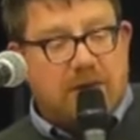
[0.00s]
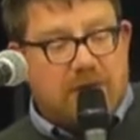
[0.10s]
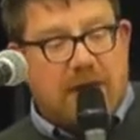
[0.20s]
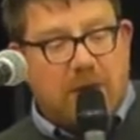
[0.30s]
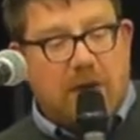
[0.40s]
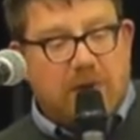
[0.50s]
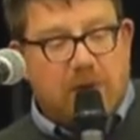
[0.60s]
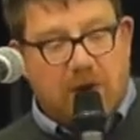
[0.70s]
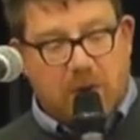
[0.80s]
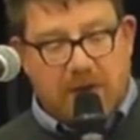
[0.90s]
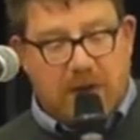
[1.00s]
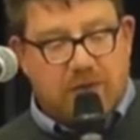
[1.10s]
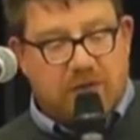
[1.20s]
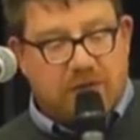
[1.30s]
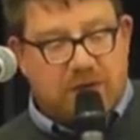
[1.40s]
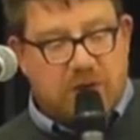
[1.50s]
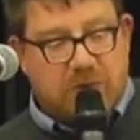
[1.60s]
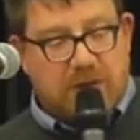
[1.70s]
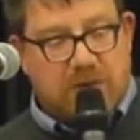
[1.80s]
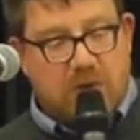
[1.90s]
that may well be helpful for those
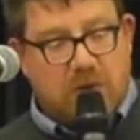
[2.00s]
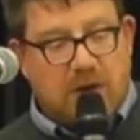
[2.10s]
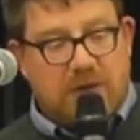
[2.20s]
people.